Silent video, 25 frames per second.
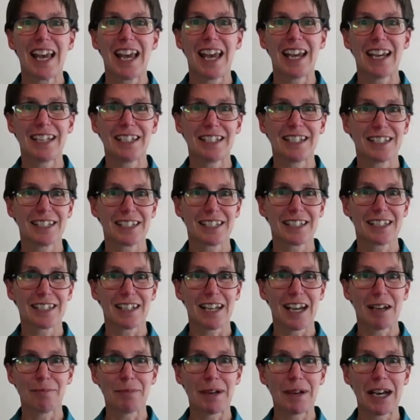and
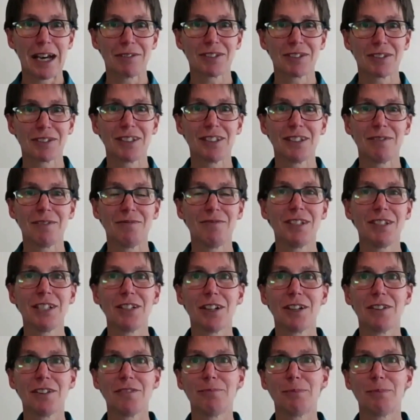after the
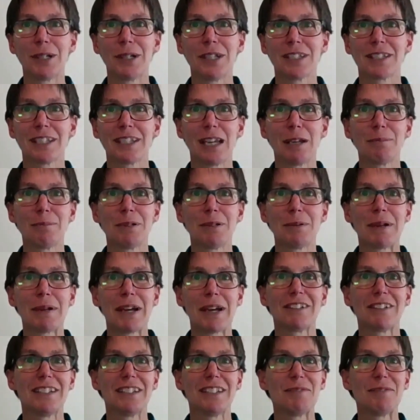video by Sam and
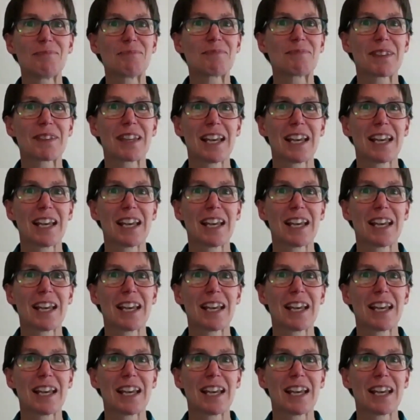Barry.